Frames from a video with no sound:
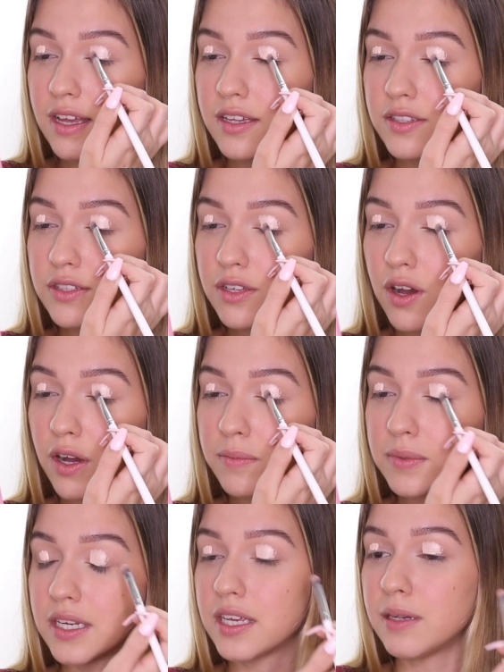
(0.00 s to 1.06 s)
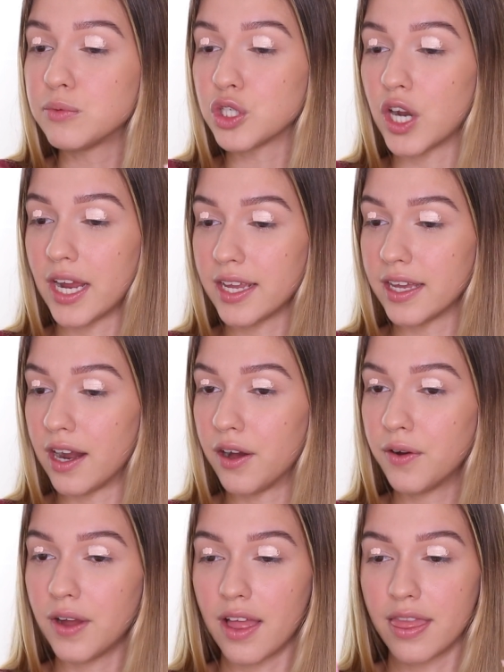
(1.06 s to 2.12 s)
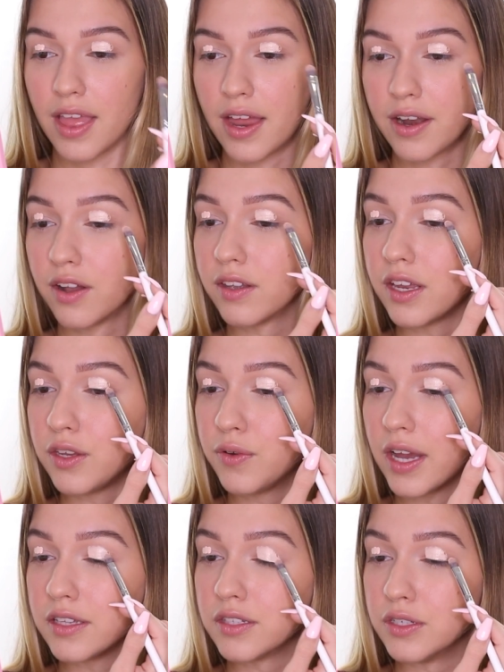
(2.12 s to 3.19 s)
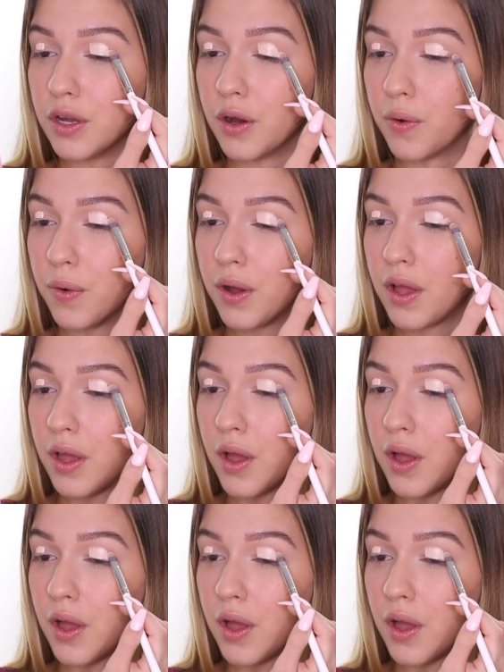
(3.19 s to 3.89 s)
so I'm gonna keep trying it out and then I'll let you guys know